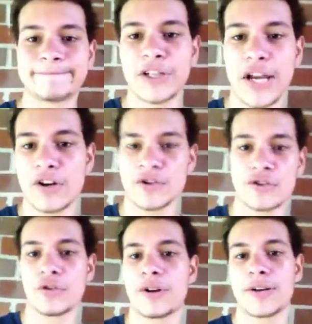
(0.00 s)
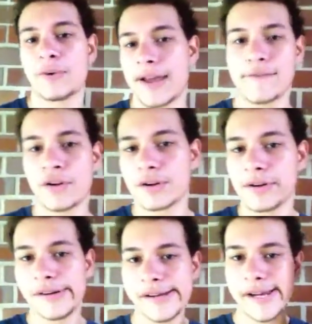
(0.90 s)
share your story, whatever,
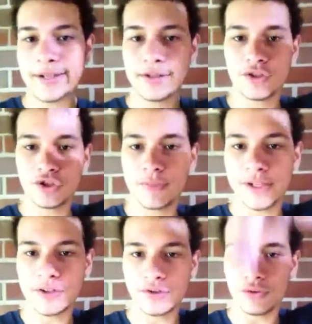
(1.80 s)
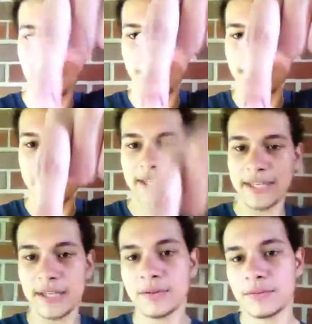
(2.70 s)
in the doobly-doo
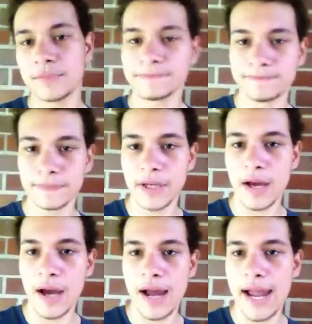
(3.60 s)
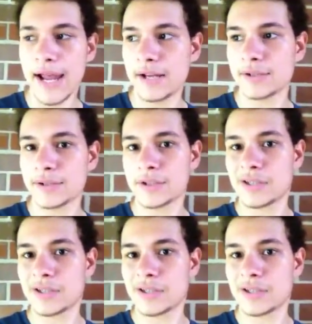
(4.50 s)
thingy, and